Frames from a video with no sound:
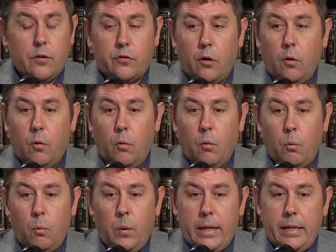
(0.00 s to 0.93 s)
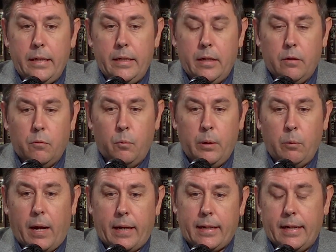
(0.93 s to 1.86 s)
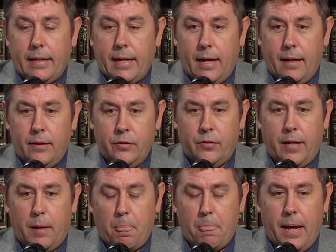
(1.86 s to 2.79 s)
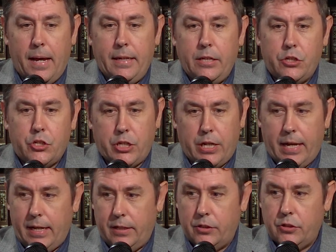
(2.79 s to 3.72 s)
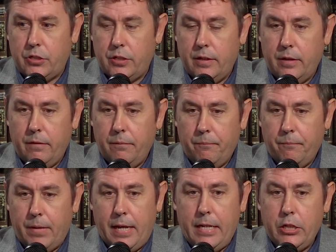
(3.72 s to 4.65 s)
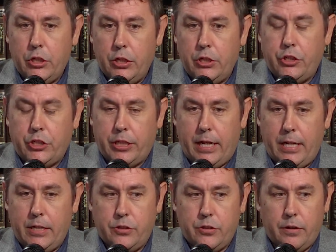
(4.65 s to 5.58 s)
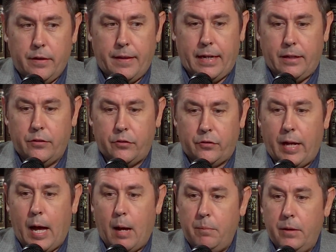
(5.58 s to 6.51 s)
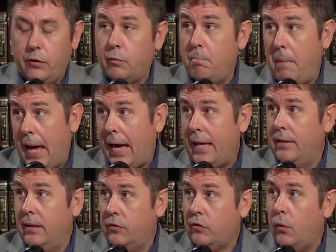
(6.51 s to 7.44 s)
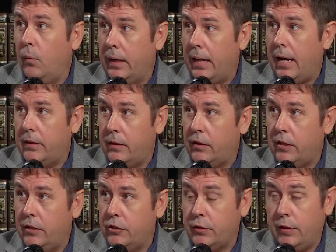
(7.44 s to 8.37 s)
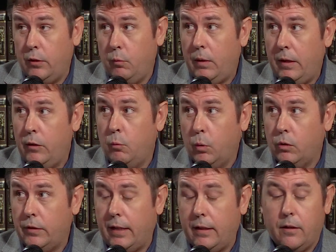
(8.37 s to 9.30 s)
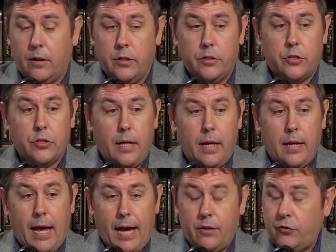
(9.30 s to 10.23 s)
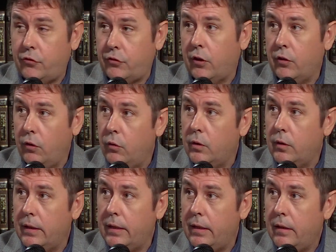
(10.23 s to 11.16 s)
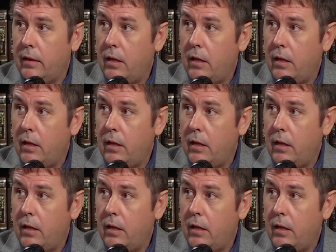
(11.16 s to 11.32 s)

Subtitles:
So we recognize that any change, any good change that can stop this madness going on in our country and in the world at large has to start locally.